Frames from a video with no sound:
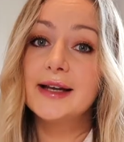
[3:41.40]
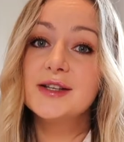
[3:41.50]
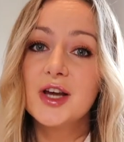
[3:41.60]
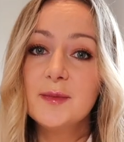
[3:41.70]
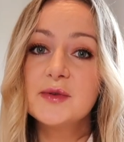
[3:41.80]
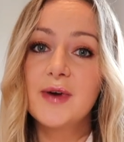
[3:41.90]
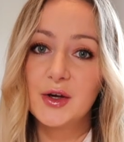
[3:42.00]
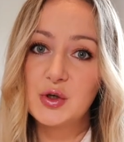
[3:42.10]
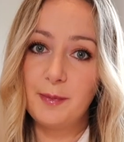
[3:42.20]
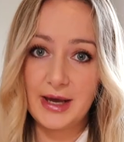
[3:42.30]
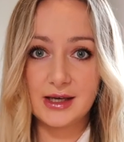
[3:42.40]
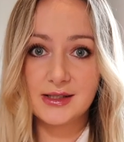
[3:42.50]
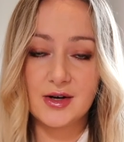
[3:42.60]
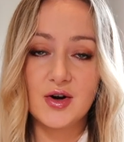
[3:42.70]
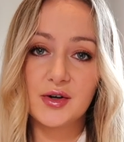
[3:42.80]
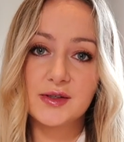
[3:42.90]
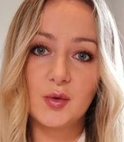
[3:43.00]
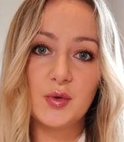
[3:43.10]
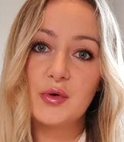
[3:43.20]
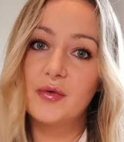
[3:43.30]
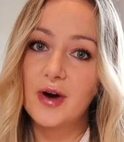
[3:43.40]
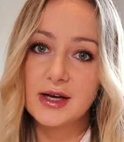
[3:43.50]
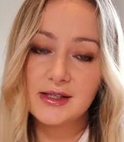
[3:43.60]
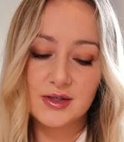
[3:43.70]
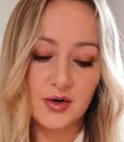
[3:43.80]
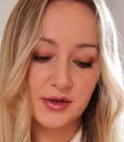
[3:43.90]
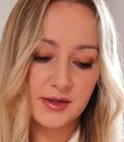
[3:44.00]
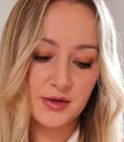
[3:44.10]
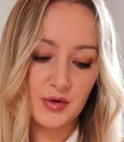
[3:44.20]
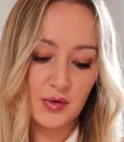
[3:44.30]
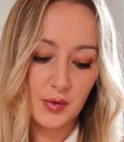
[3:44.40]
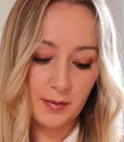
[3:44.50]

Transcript: And in terms of how you pick stocks or you find stocks to